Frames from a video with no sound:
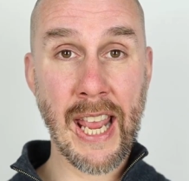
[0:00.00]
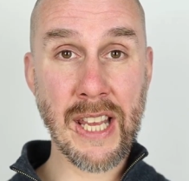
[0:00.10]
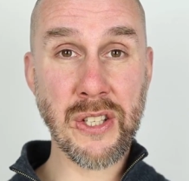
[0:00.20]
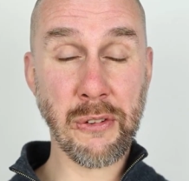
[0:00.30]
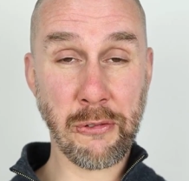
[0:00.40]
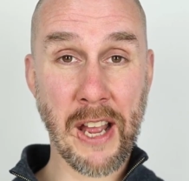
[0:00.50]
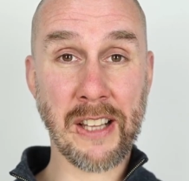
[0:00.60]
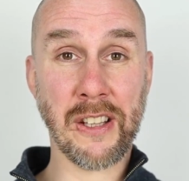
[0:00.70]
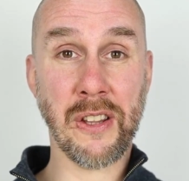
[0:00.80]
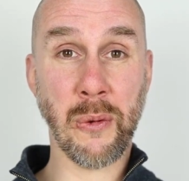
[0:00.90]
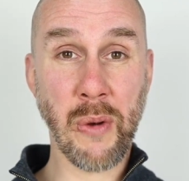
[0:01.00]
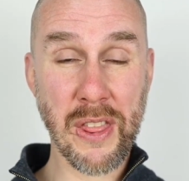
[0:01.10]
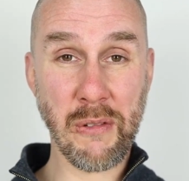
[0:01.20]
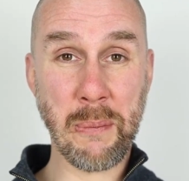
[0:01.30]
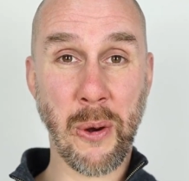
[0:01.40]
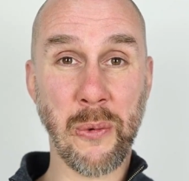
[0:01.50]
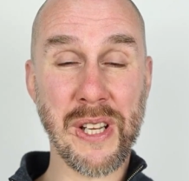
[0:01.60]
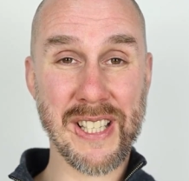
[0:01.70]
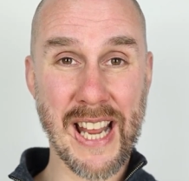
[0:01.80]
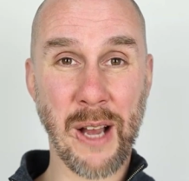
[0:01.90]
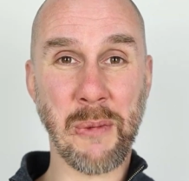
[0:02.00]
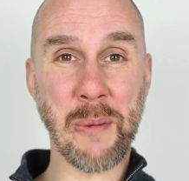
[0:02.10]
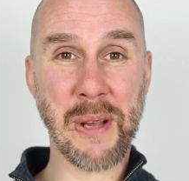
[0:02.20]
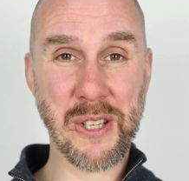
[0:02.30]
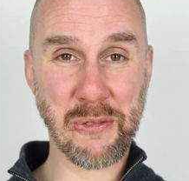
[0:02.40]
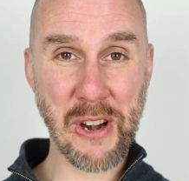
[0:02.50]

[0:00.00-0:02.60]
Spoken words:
is the fact that the weather report is now my best